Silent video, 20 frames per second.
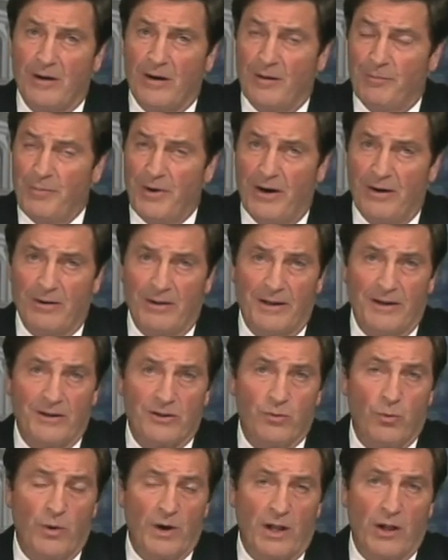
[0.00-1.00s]
Apparently,
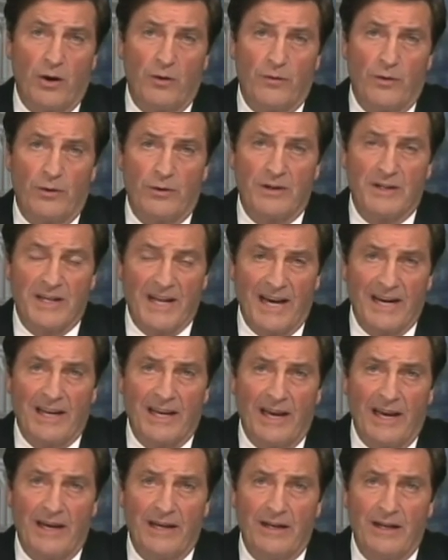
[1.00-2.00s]
it's well over a
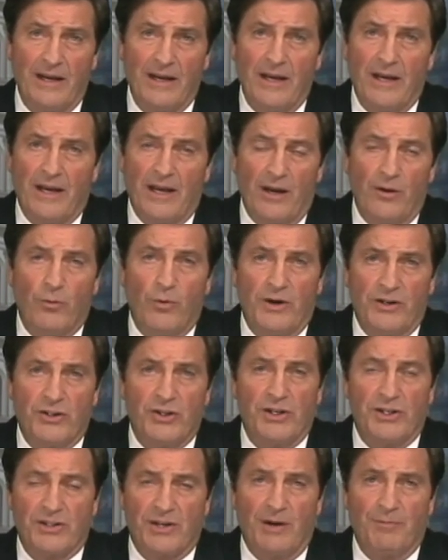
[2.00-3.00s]
decade in which
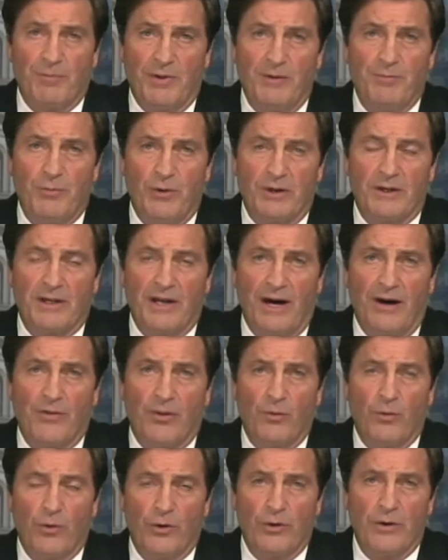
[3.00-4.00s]
he simply put down
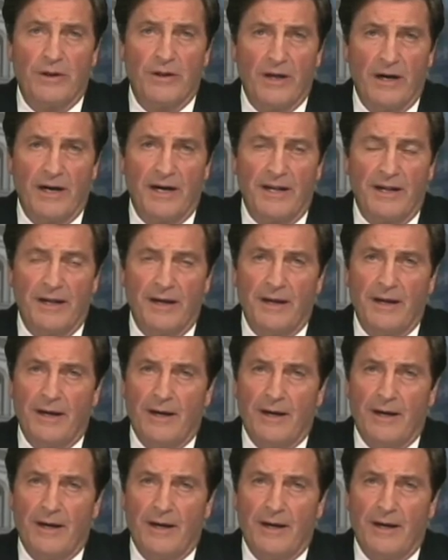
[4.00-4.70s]
the word none.